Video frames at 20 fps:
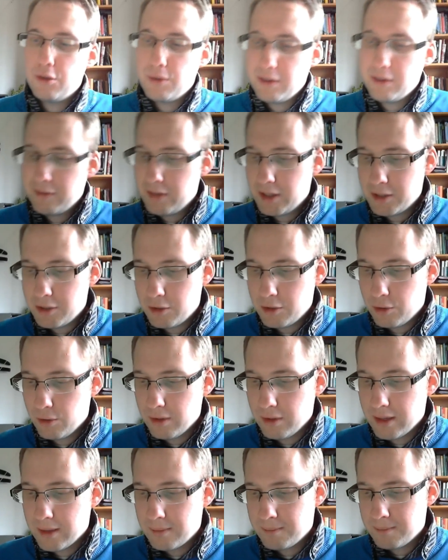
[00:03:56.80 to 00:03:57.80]
whatever you like to call
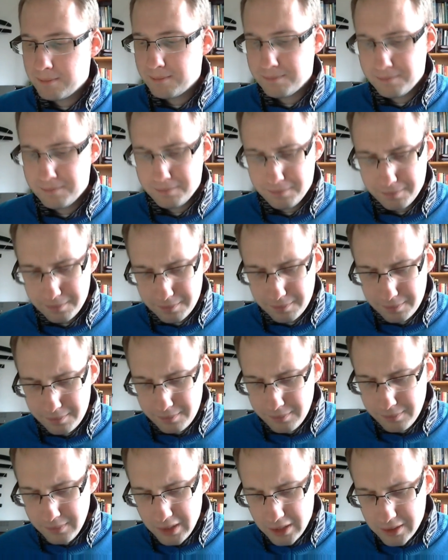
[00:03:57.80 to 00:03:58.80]
that.
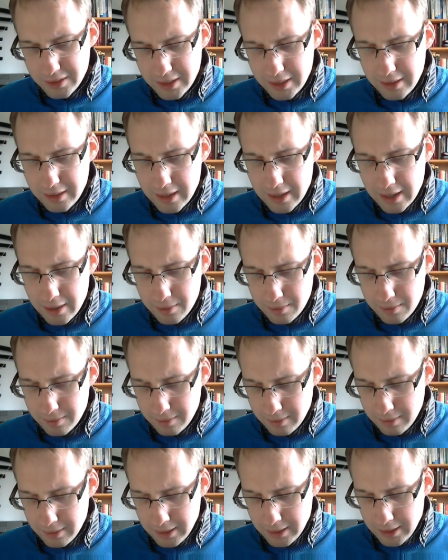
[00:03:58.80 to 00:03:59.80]
I'll take that out.
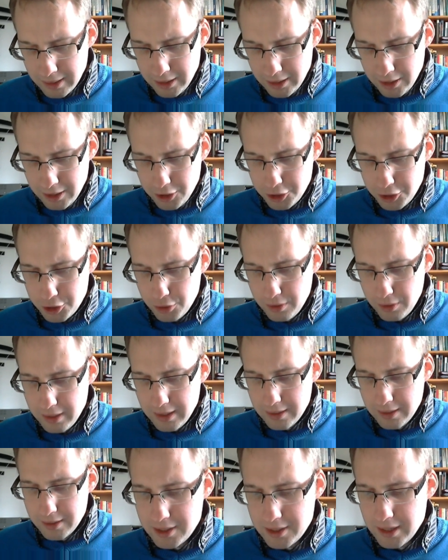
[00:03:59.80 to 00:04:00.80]
I'll show you
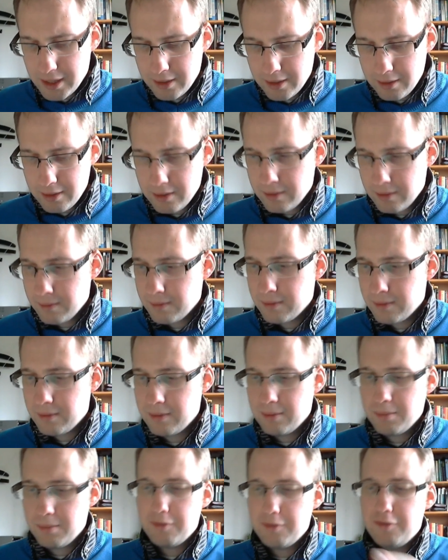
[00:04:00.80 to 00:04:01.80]
that second.
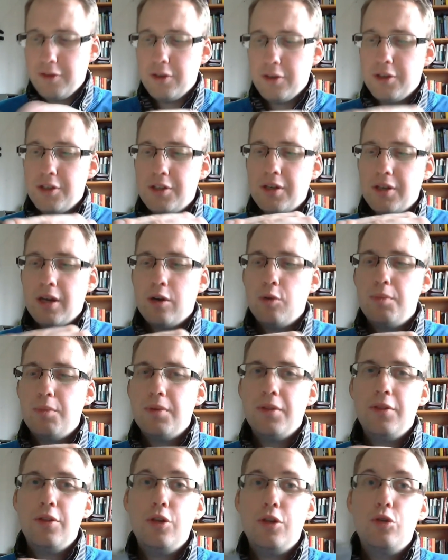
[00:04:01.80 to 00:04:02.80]
But first, I
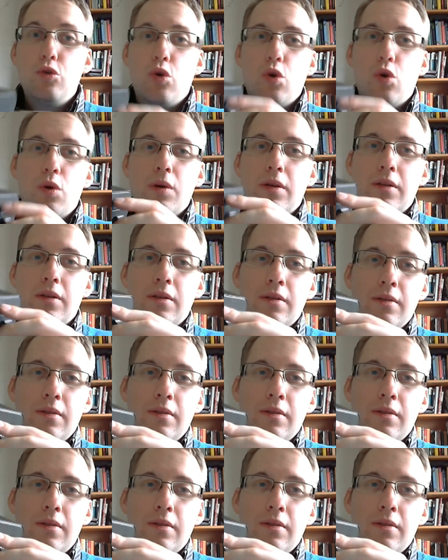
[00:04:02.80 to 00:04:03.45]
open the drawer.